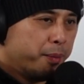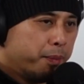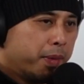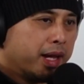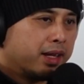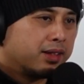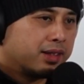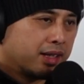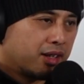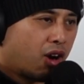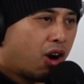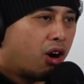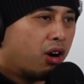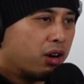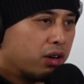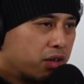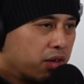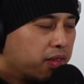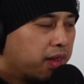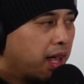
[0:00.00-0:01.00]
It makes it
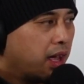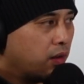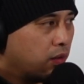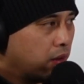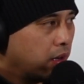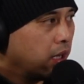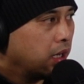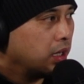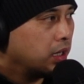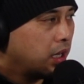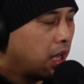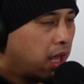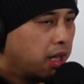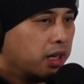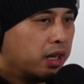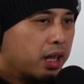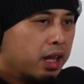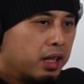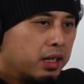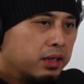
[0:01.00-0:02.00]
harder that way.
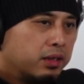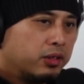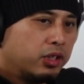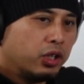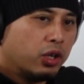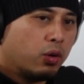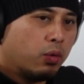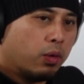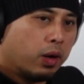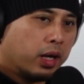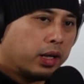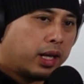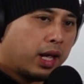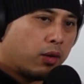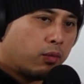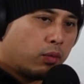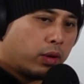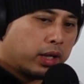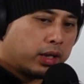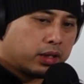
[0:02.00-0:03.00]
And you know what?
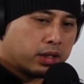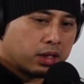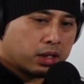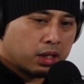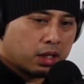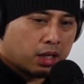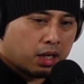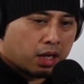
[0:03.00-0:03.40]
What